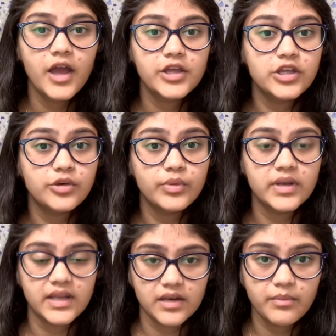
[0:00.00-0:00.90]
you would
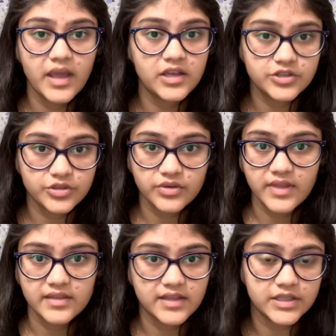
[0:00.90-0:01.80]
need to make sure
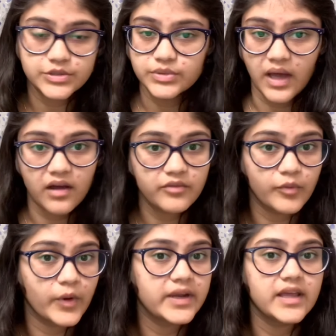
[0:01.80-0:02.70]
that they do not
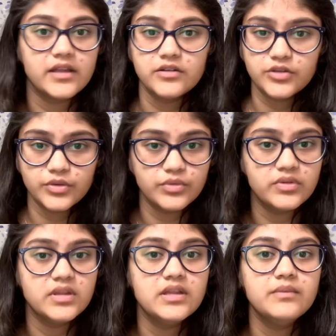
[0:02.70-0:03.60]
void into
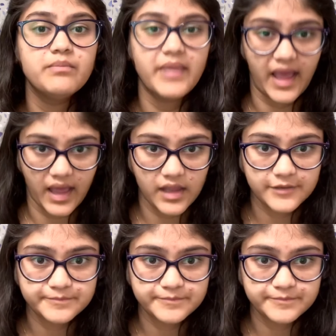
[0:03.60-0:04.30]
the pan.